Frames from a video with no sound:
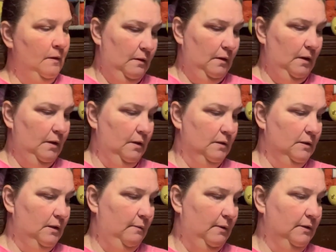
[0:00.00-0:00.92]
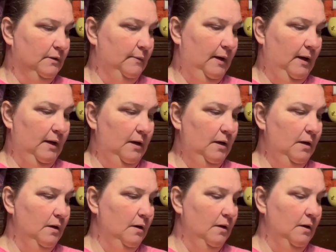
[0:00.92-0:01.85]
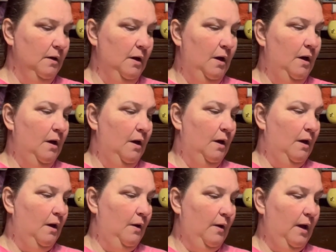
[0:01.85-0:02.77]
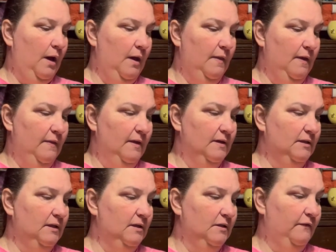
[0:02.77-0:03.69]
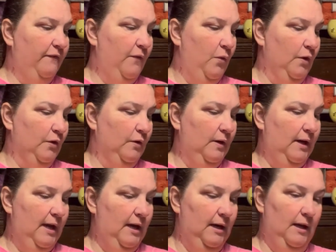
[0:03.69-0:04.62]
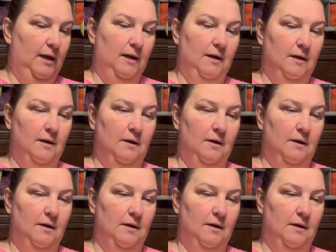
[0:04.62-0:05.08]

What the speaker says: And let's see what else we got here. Okay, and then this is for creating.